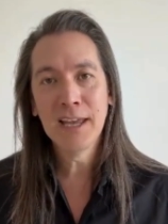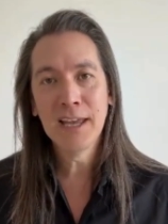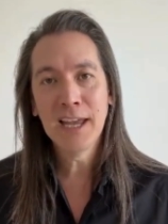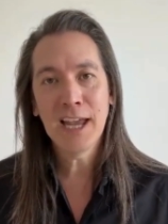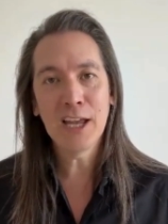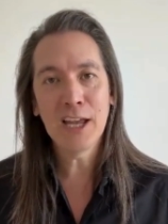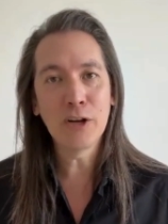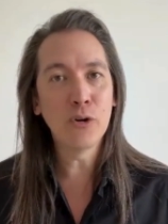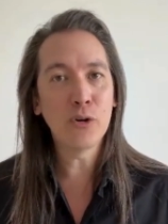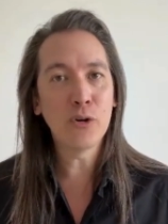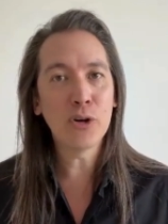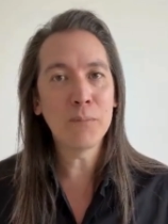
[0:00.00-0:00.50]

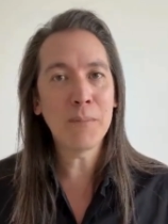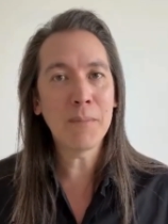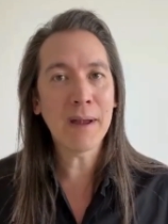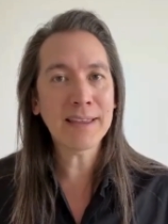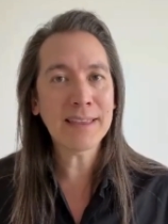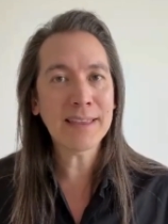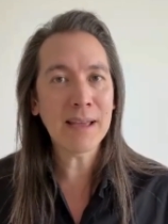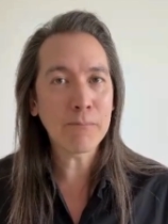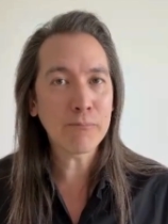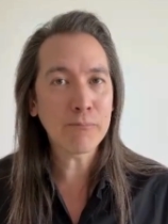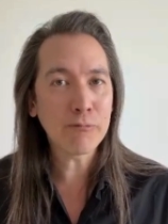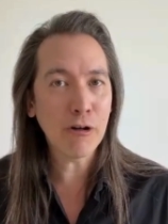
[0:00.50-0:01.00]
in order to make
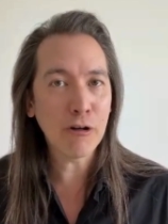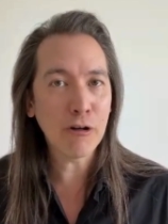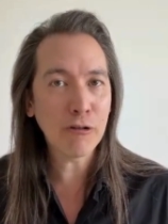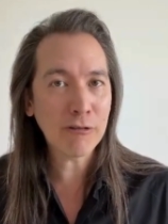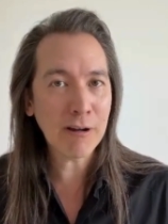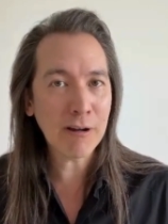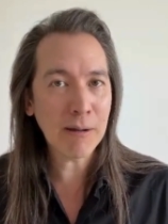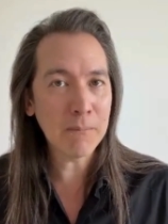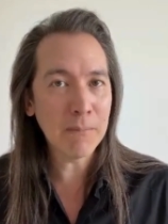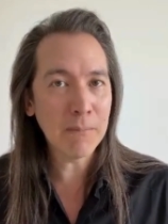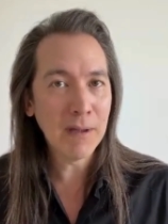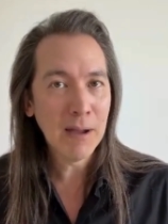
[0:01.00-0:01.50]
that
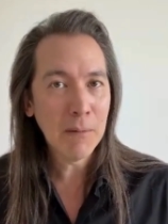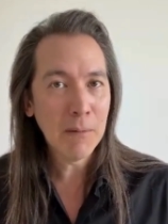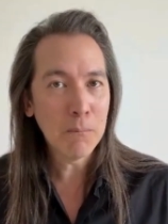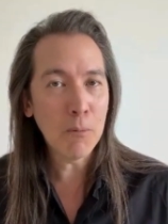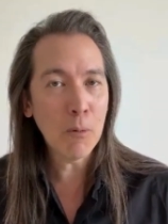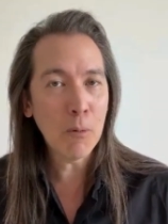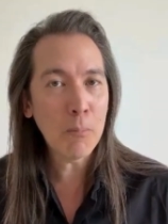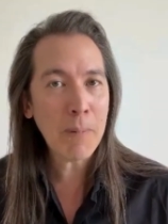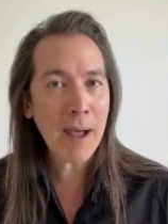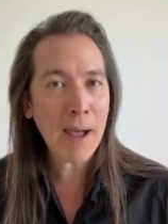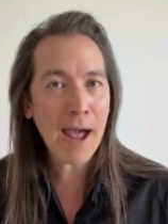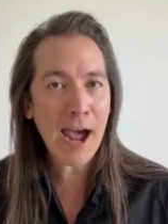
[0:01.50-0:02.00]
program
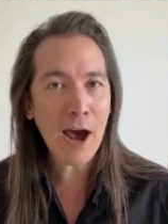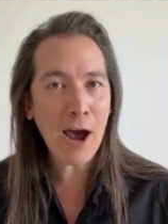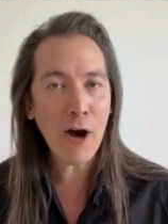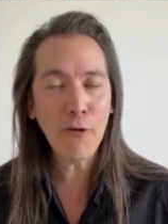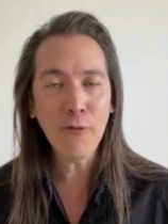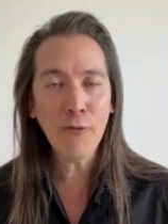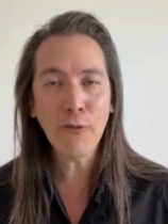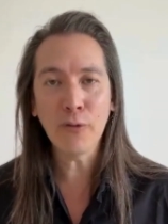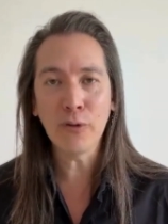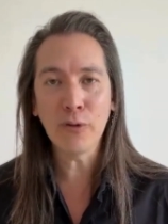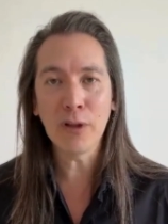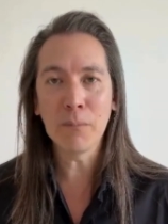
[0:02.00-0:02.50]
more
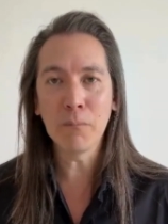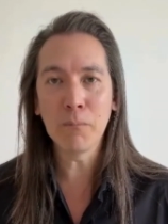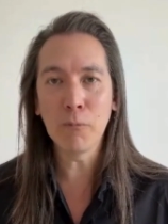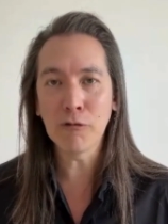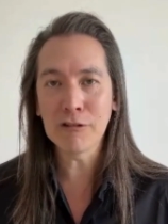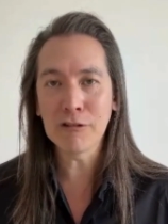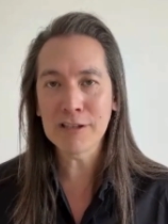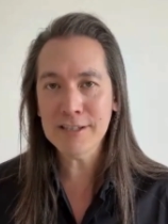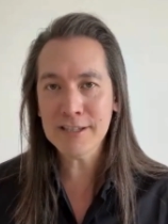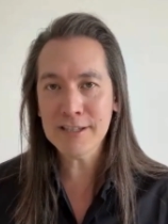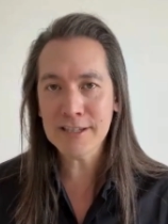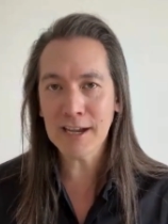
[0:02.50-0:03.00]
powerful and more
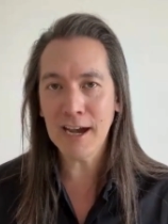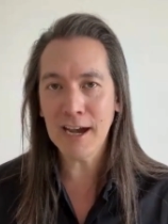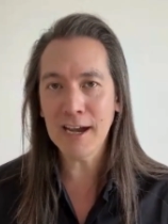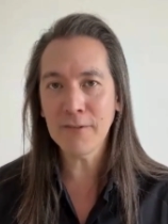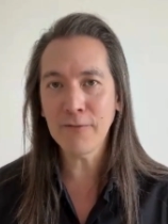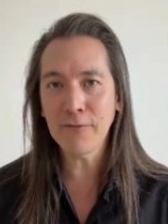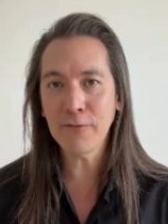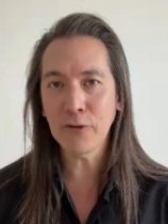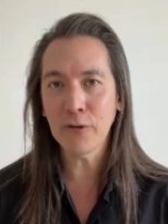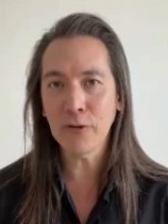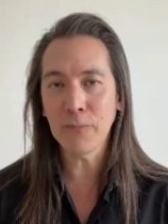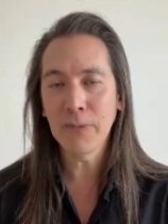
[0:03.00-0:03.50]

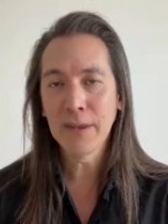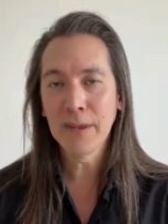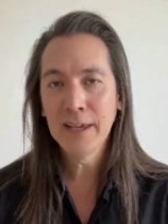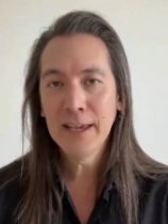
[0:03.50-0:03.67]
insightful.